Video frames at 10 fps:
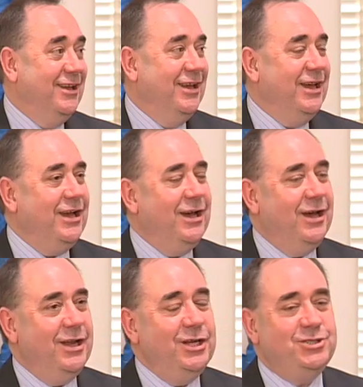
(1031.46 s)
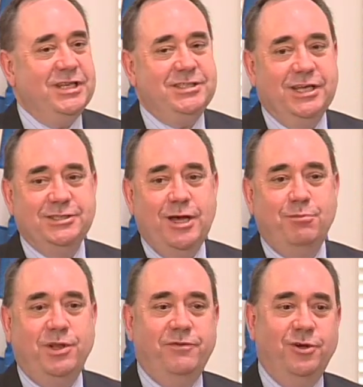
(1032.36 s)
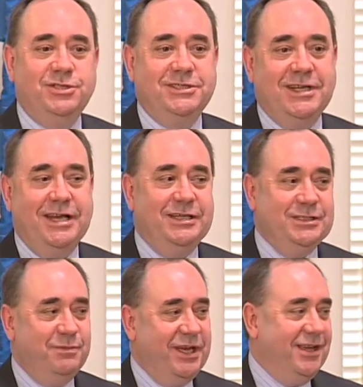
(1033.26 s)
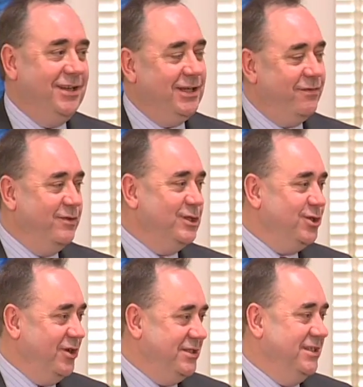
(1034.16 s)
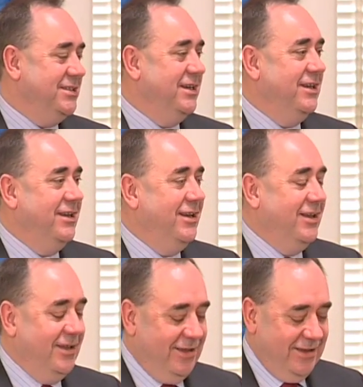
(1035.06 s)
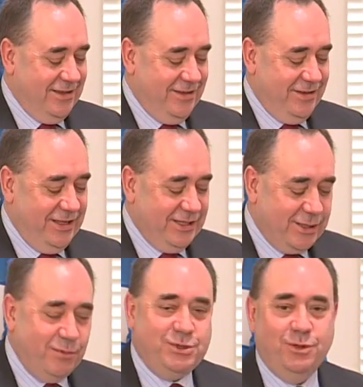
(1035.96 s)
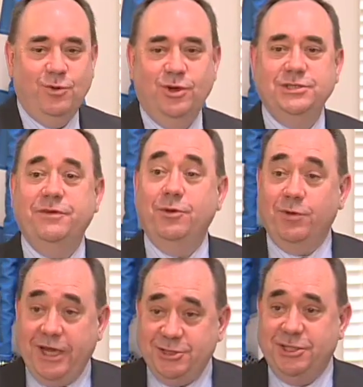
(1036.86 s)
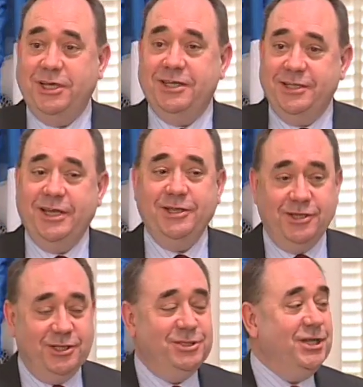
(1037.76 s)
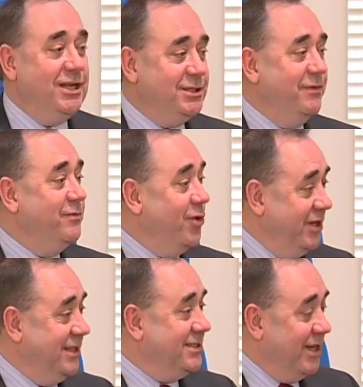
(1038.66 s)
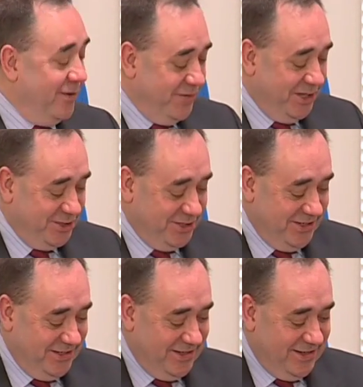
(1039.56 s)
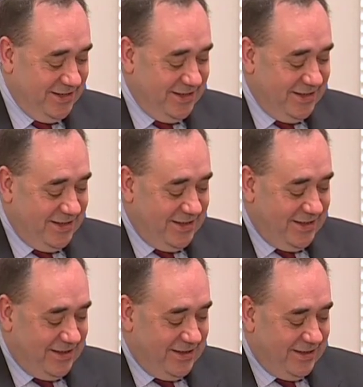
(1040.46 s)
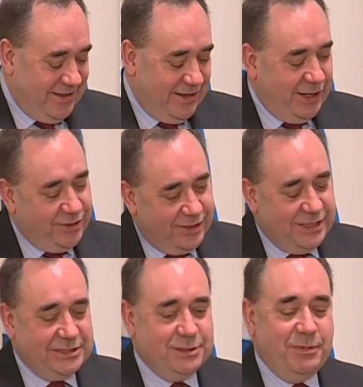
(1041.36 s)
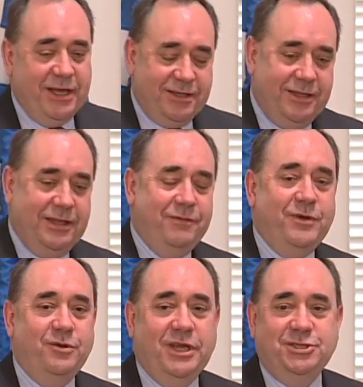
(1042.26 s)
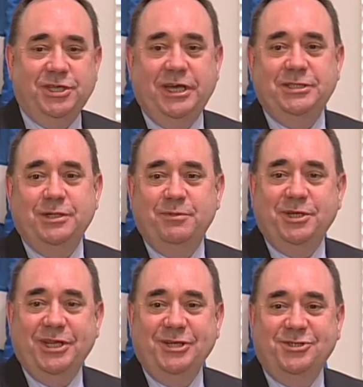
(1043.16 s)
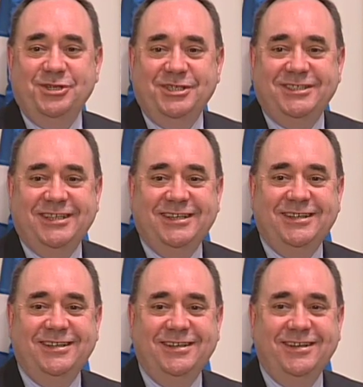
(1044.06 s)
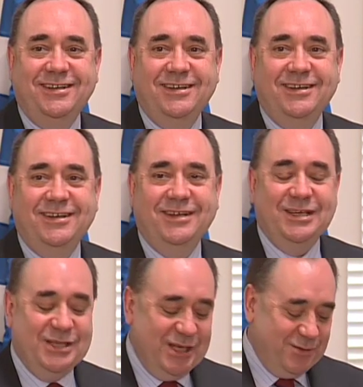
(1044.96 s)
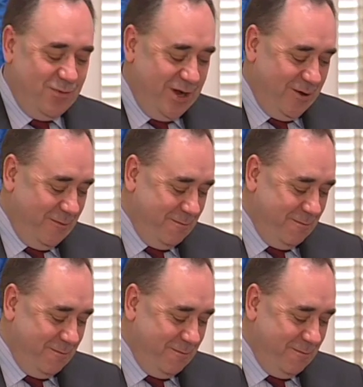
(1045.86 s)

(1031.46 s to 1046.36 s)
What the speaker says: An interesting example of how societies make different choices. The assumption was if you were educated, then you had a chance of avoiding starvation. In England, I suspect that they found education a bit dangerous as well.